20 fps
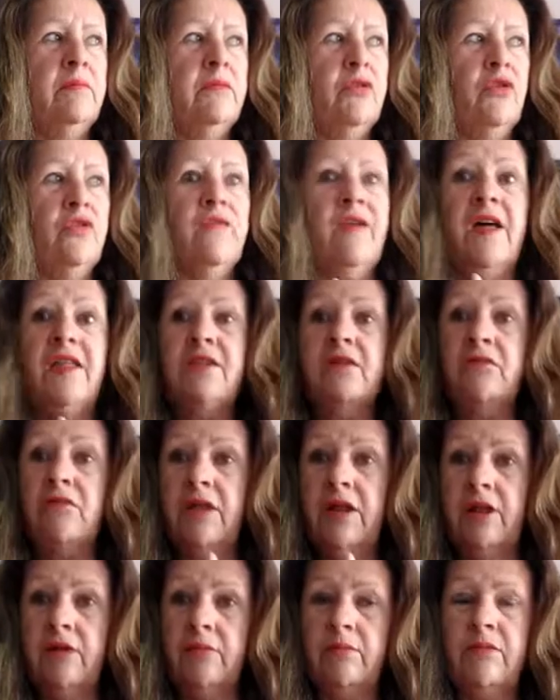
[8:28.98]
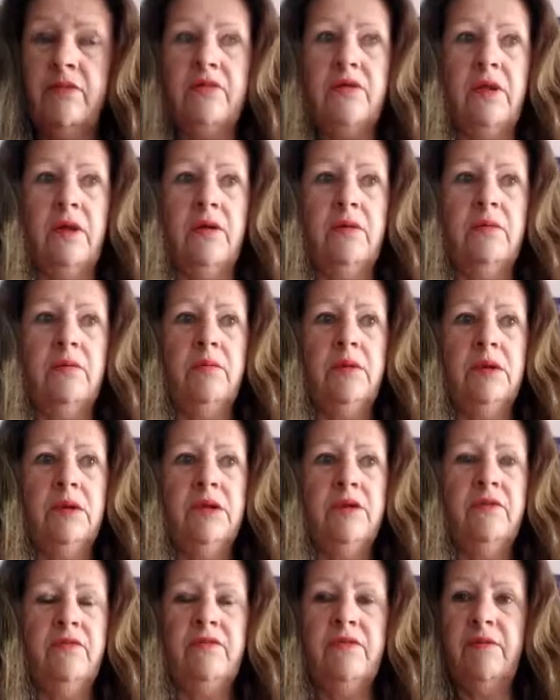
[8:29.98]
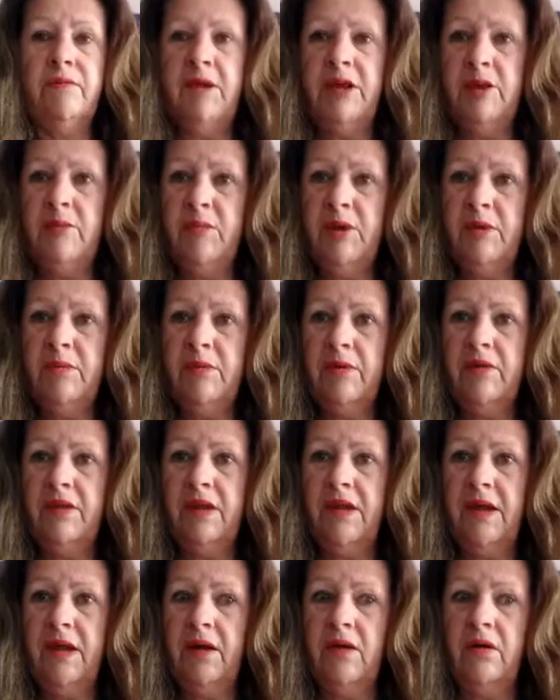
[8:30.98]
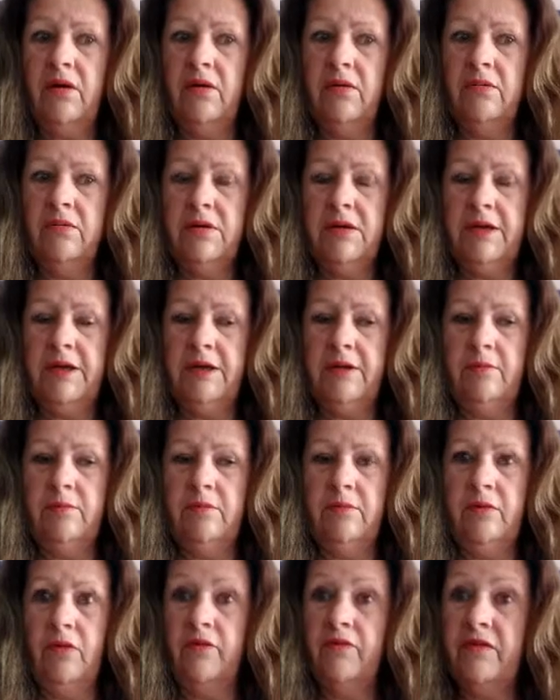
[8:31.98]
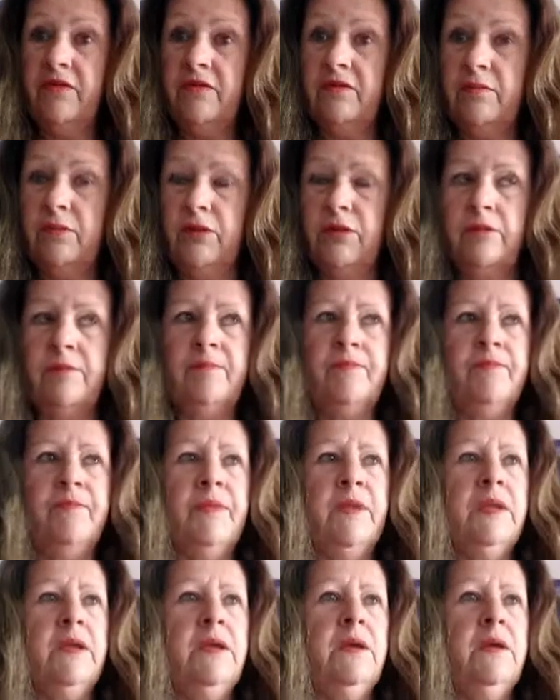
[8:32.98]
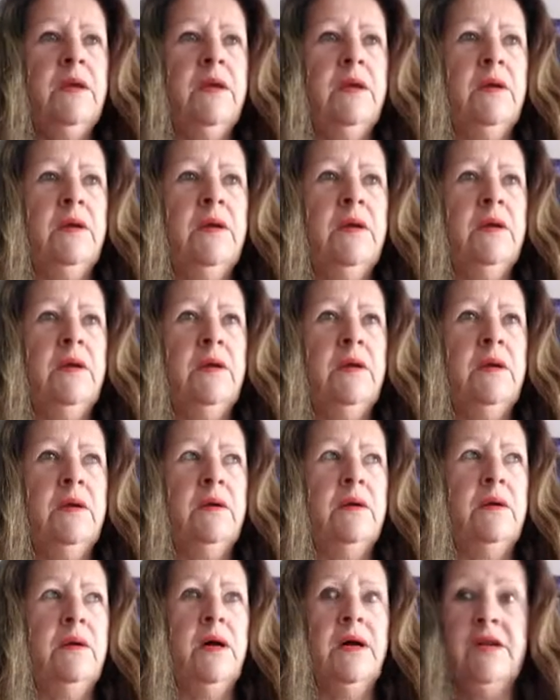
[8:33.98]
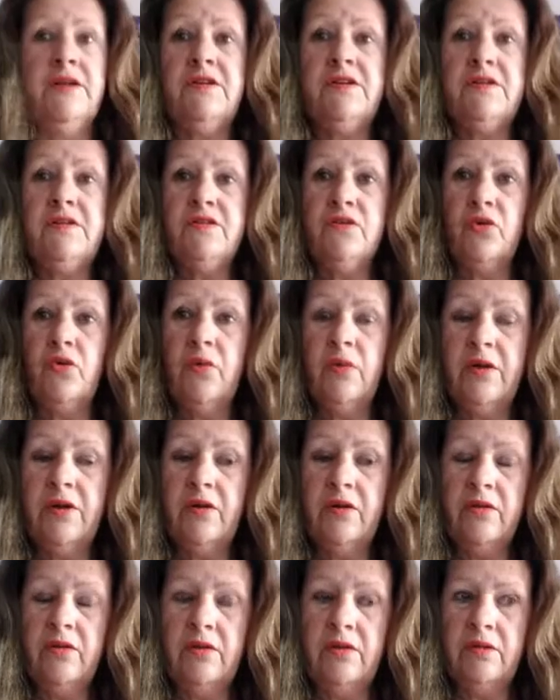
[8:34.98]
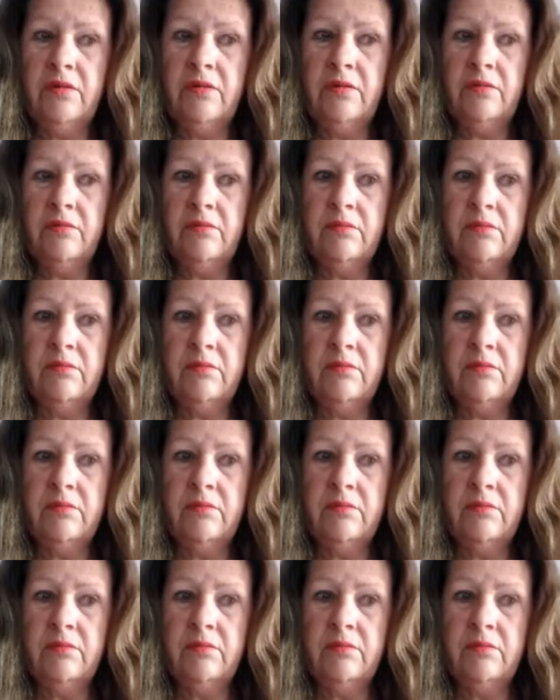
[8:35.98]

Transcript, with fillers: sort of other realms, so for many people they are not visible. I actually saw one on the